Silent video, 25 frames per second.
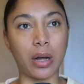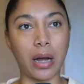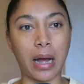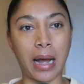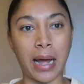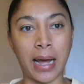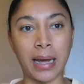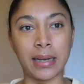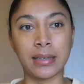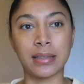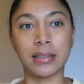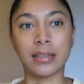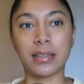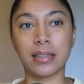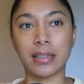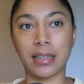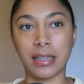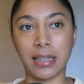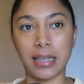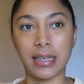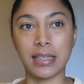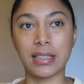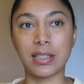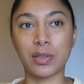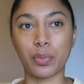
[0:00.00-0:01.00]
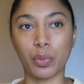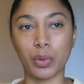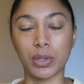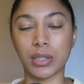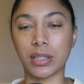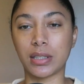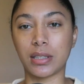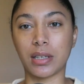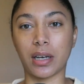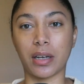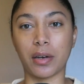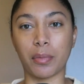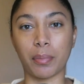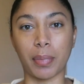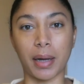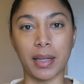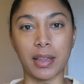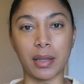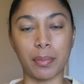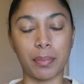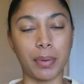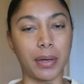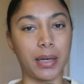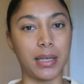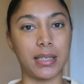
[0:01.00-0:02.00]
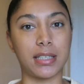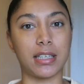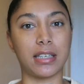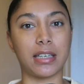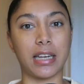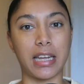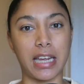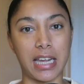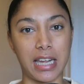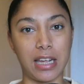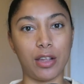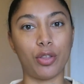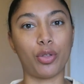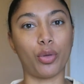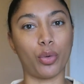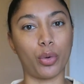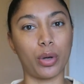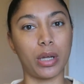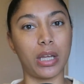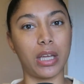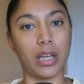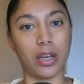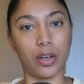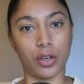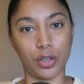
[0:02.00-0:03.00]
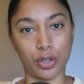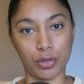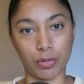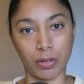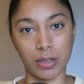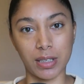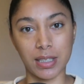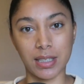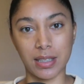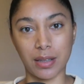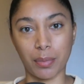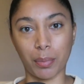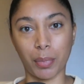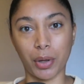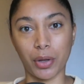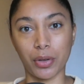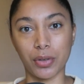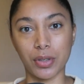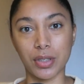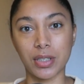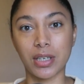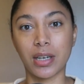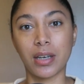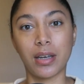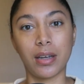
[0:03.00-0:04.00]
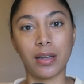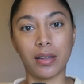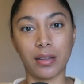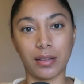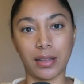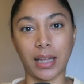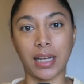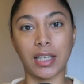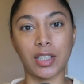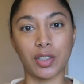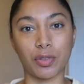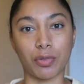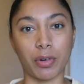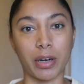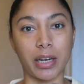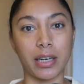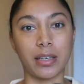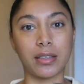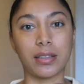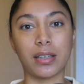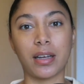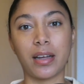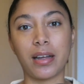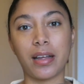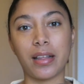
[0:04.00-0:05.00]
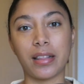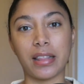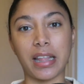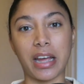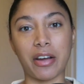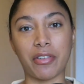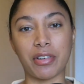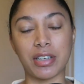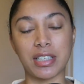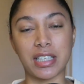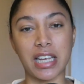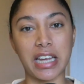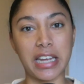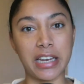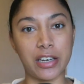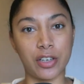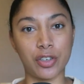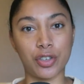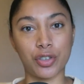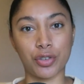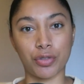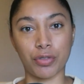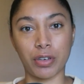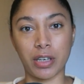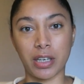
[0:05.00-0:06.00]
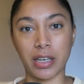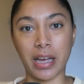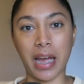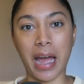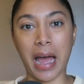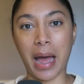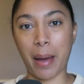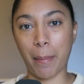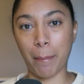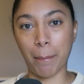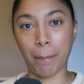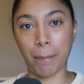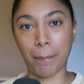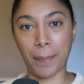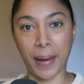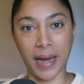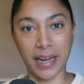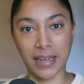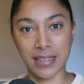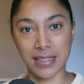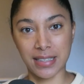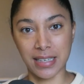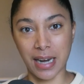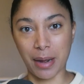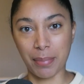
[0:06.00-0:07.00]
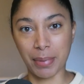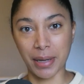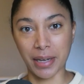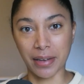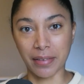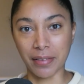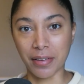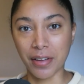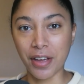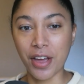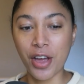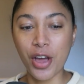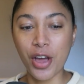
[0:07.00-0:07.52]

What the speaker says: And this was done by the person he thought he could trust the most. That's right, there is intrigue and backstabbing.